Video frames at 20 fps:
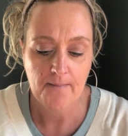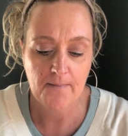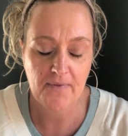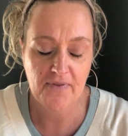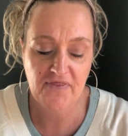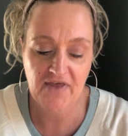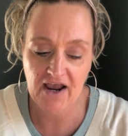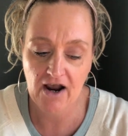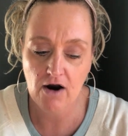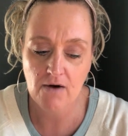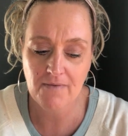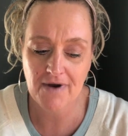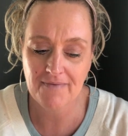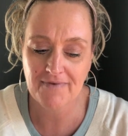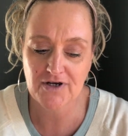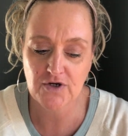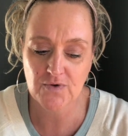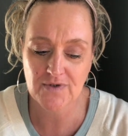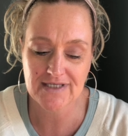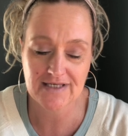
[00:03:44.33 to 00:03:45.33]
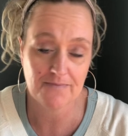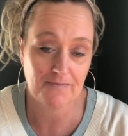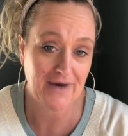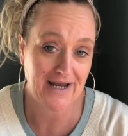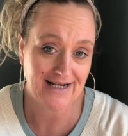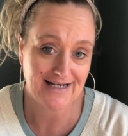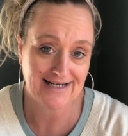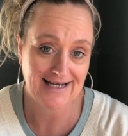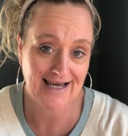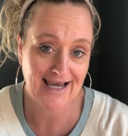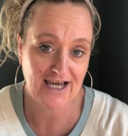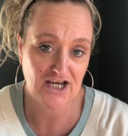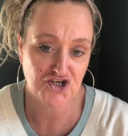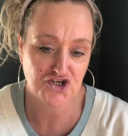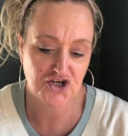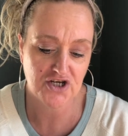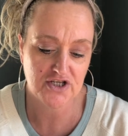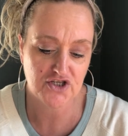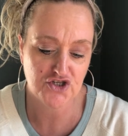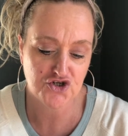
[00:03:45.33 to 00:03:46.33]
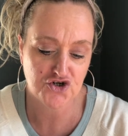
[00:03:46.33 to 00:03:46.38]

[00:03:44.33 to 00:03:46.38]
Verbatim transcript: But they are maybe doing some meditations,